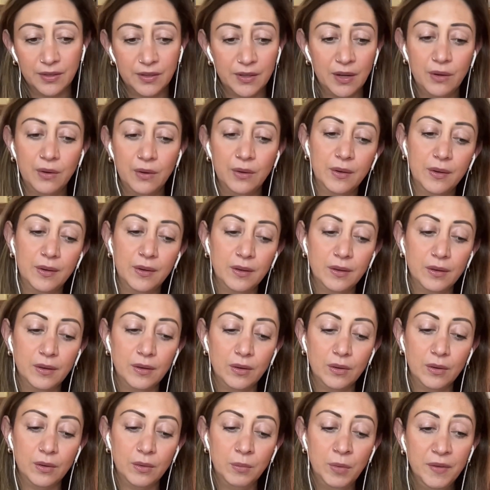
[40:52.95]
So
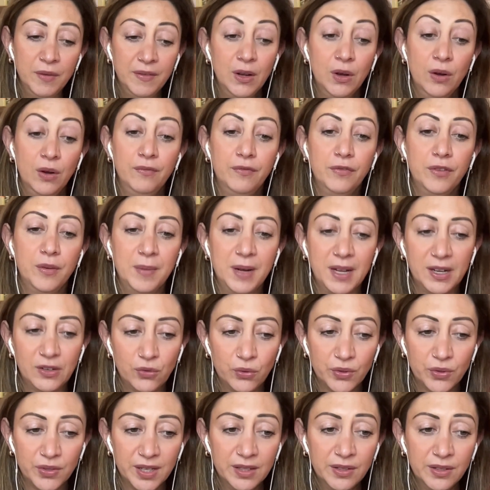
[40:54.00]
moving on from
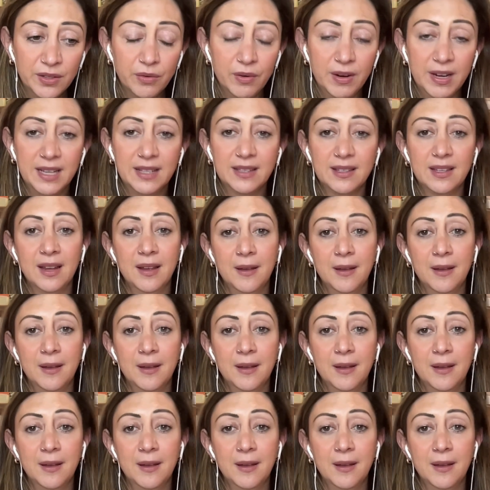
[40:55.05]
natural sunscreens